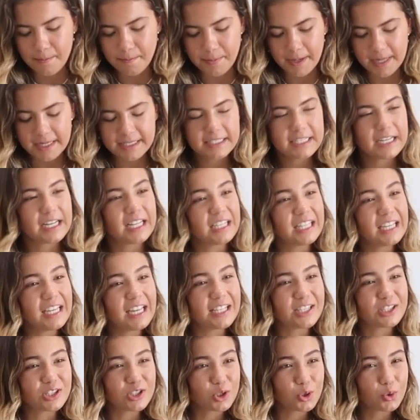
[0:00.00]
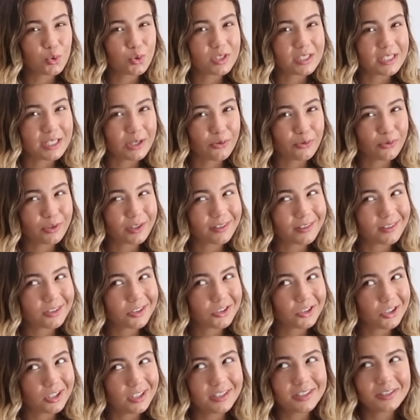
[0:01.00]
Basically, it's new silk
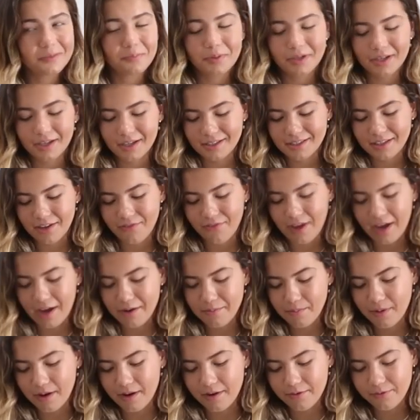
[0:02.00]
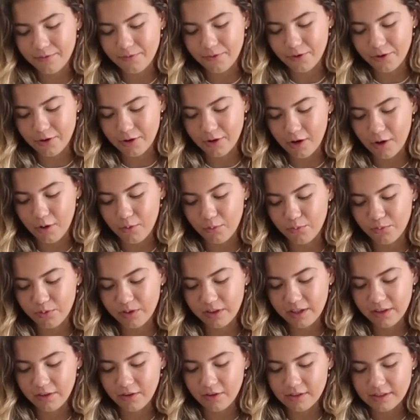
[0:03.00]
sheets because I've had mine for a
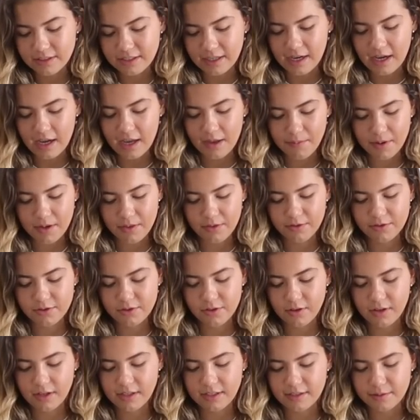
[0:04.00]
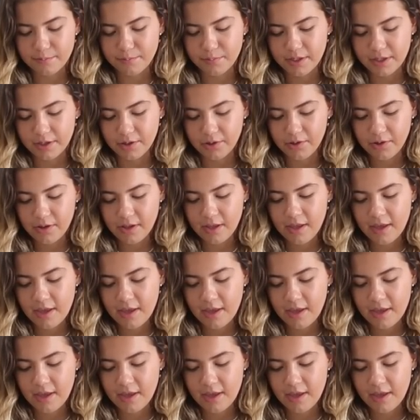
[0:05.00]
really long time and they're starting to fill.